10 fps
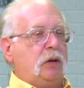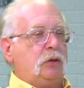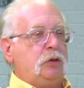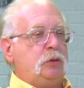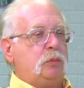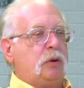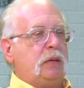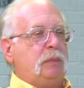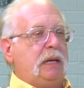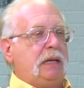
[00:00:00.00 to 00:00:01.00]
on you to
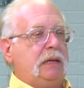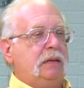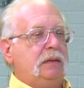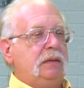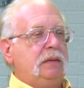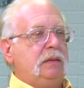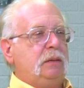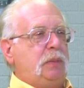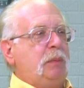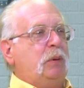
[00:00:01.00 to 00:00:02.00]
bring me
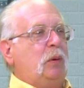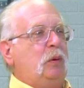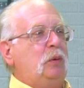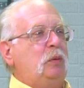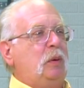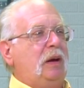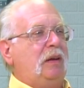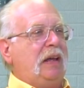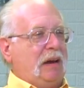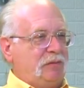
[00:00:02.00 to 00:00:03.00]
people who
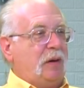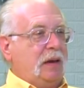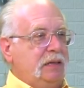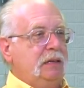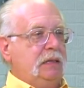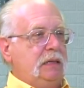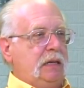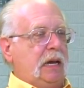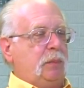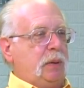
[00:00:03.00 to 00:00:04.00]
will have fun
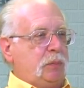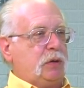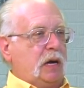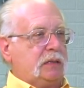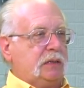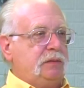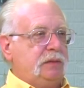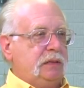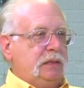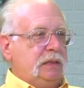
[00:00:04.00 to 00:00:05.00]
and be productive
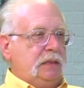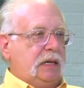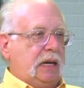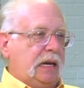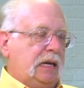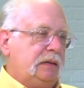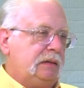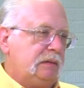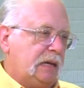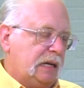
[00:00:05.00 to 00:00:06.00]
and
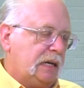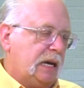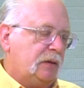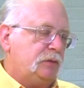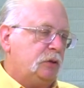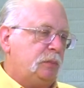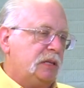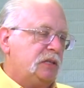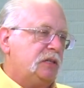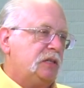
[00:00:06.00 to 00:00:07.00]
and have good
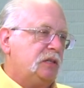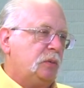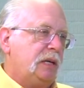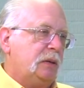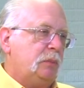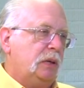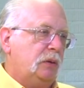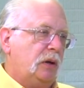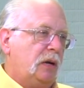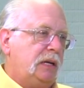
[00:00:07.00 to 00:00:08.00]
businesses that we can
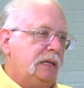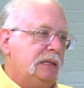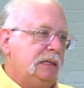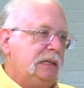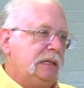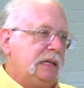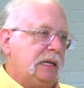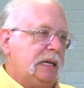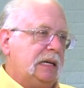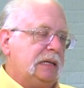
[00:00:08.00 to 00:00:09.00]
build on.
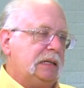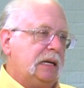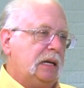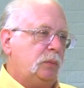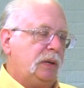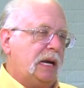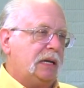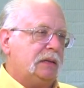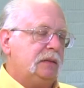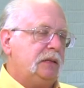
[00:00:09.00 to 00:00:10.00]
And yeah. uh, we got,
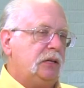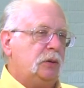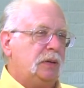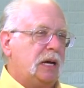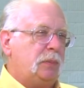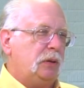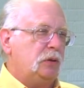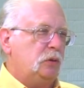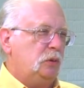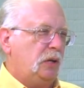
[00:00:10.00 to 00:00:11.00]
you know, a couple of
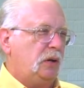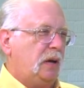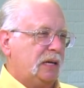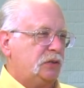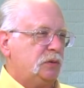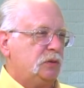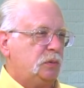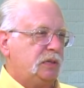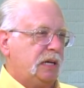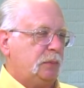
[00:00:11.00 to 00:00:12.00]
cool little extras. We'll
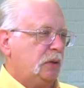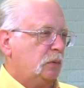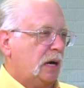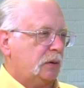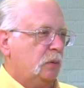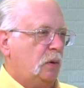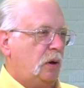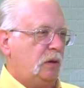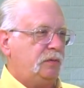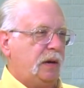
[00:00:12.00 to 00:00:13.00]
take them to the Rock and Roll
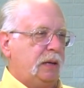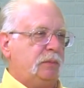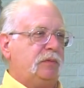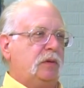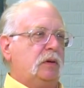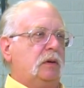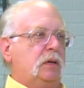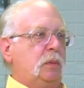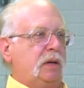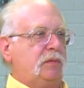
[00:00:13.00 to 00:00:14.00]
Hall of Fame for a
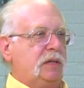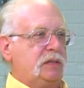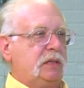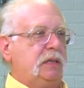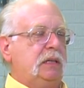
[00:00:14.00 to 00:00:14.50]
quick visit.